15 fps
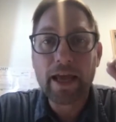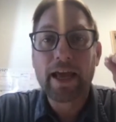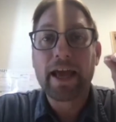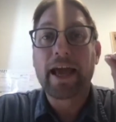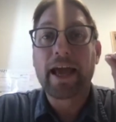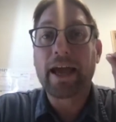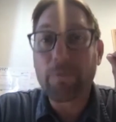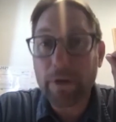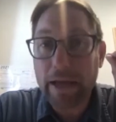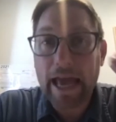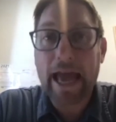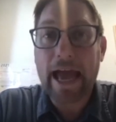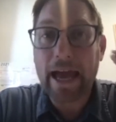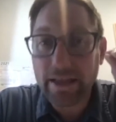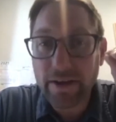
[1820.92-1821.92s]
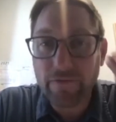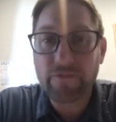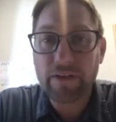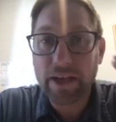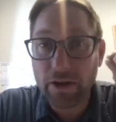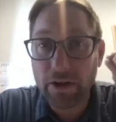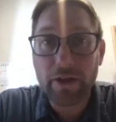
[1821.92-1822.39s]
And we had to
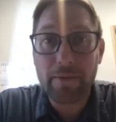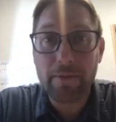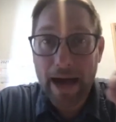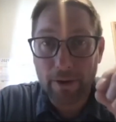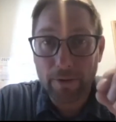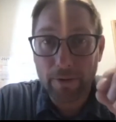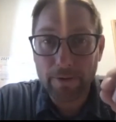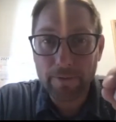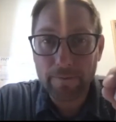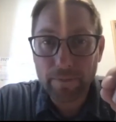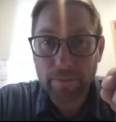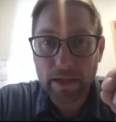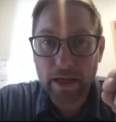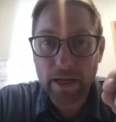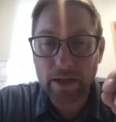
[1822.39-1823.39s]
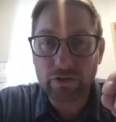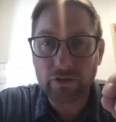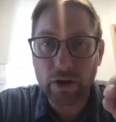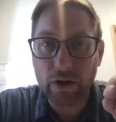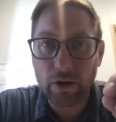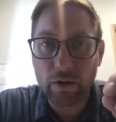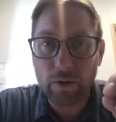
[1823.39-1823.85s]
figure them out. And
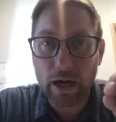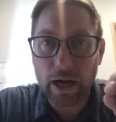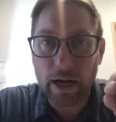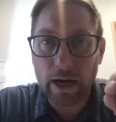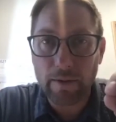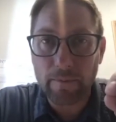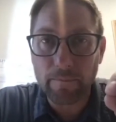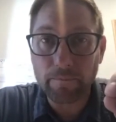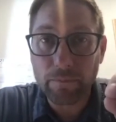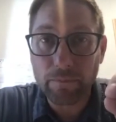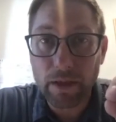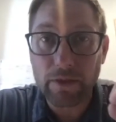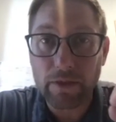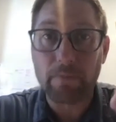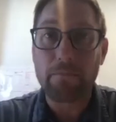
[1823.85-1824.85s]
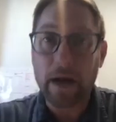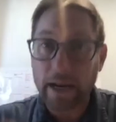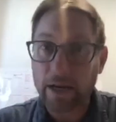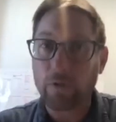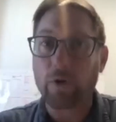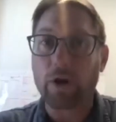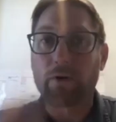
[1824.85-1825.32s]
so the
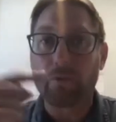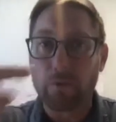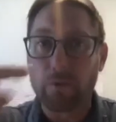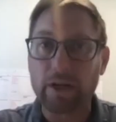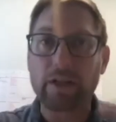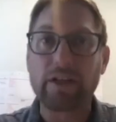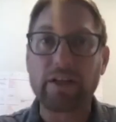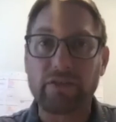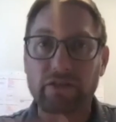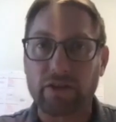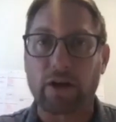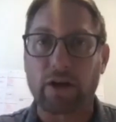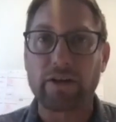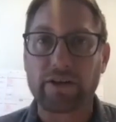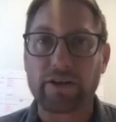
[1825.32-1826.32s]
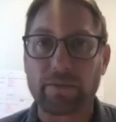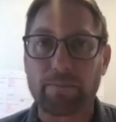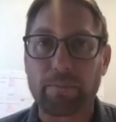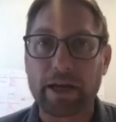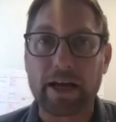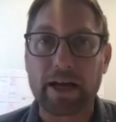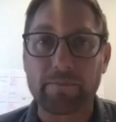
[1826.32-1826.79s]
money one really started to
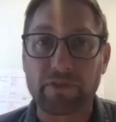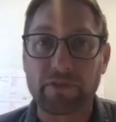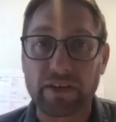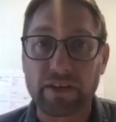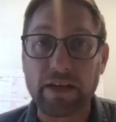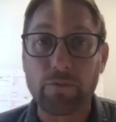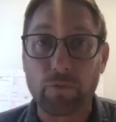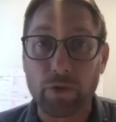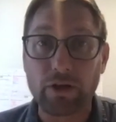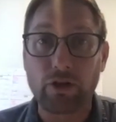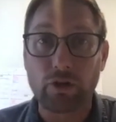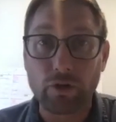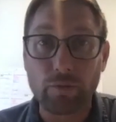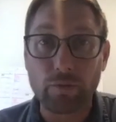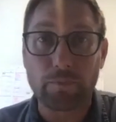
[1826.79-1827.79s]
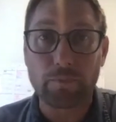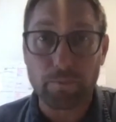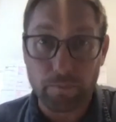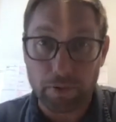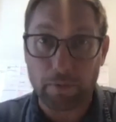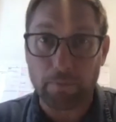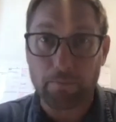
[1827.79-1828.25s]
pick up steam when you
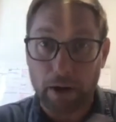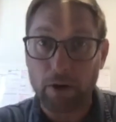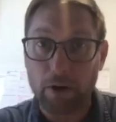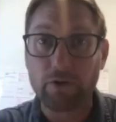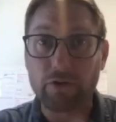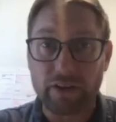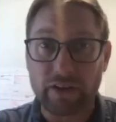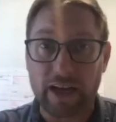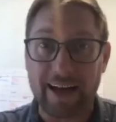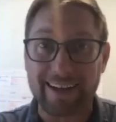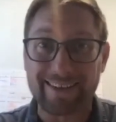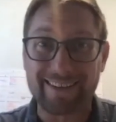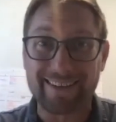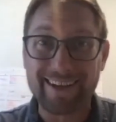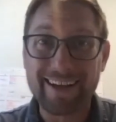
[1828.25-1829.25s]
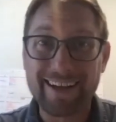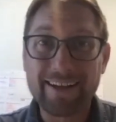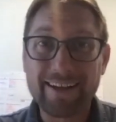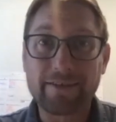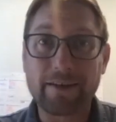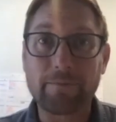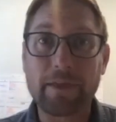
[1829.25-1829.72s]
proposed to us
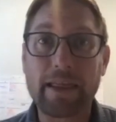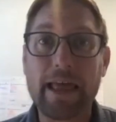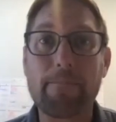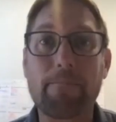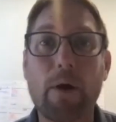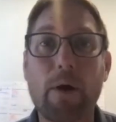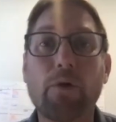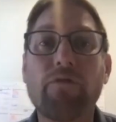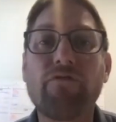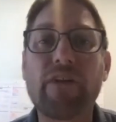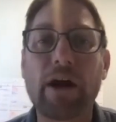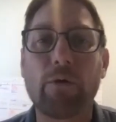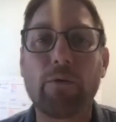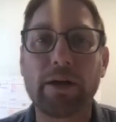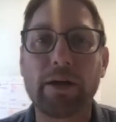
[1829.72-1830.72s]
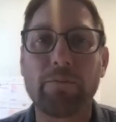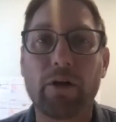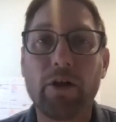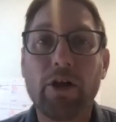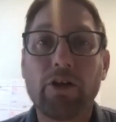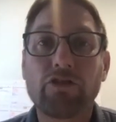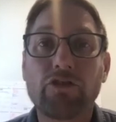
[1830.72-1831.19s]
something that both felt winnable.
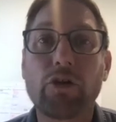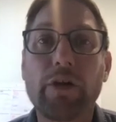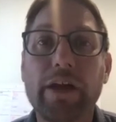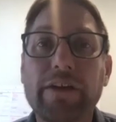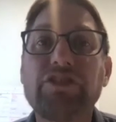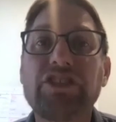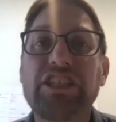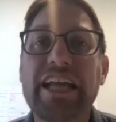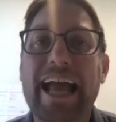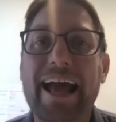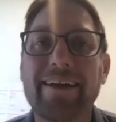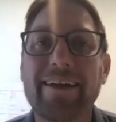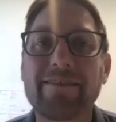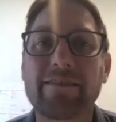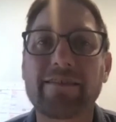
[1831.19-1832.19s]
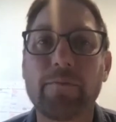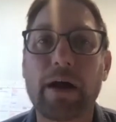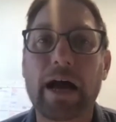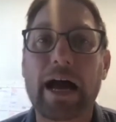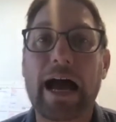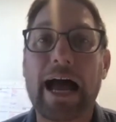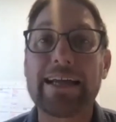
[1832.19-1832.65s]
So if she has
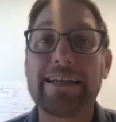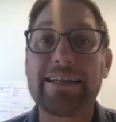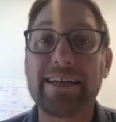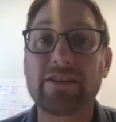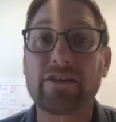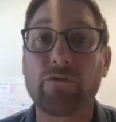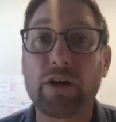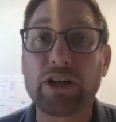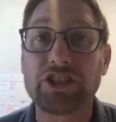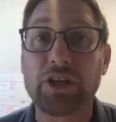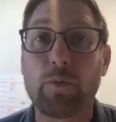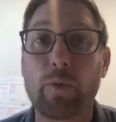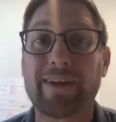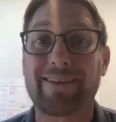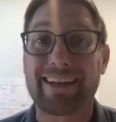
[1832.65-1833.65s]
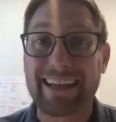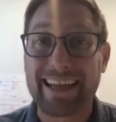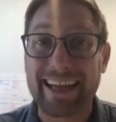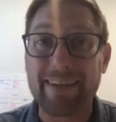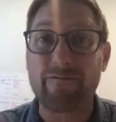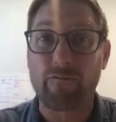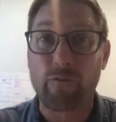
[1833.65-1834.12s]
some ideas of what she wants to
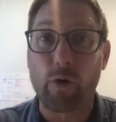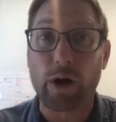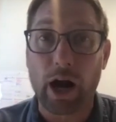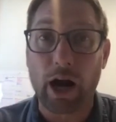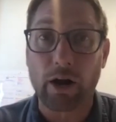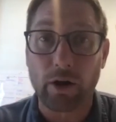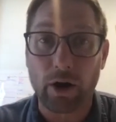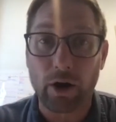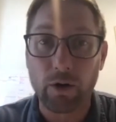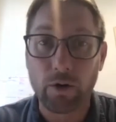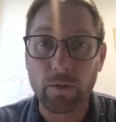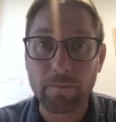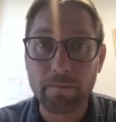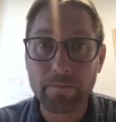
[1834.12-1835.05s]
get for our home,